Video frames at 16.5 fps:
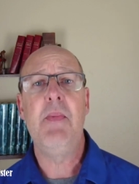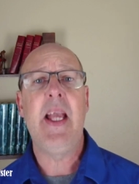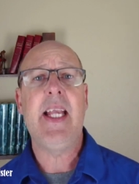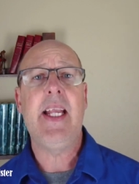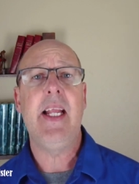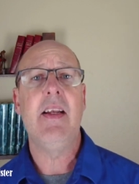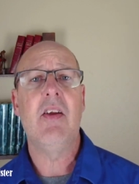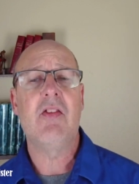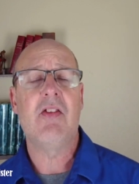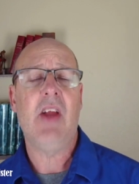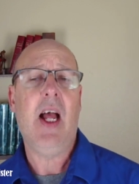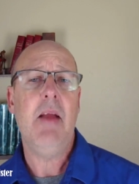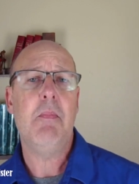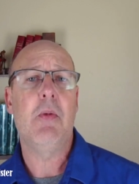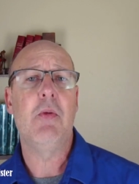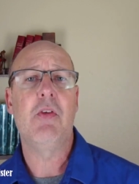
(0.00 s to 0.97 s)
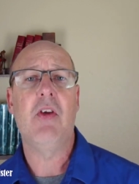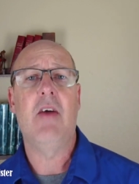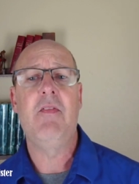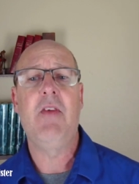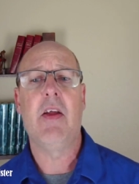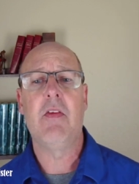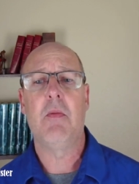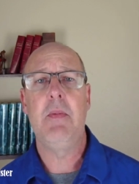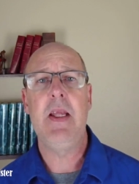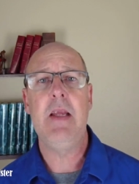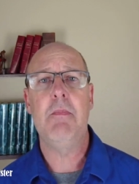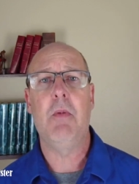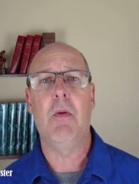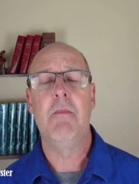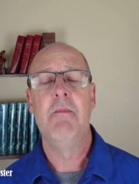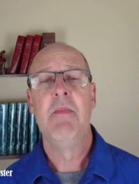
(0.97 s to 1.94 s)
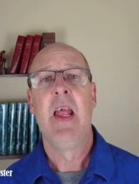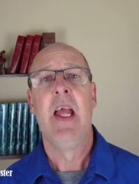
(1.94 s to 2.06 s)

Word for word: make disciples of other people.